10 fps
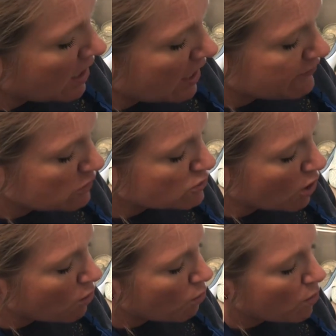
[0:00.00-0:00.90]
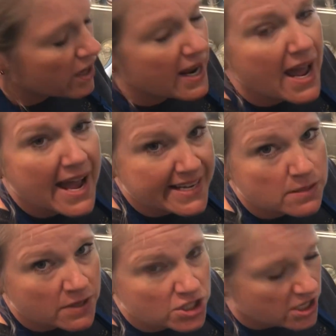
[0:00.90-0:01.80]
If you don't want as
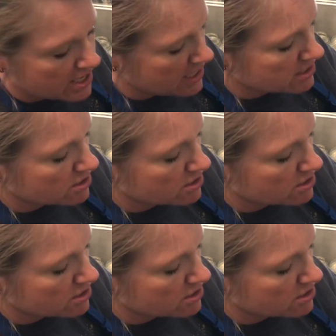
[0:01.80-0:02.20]
much heat,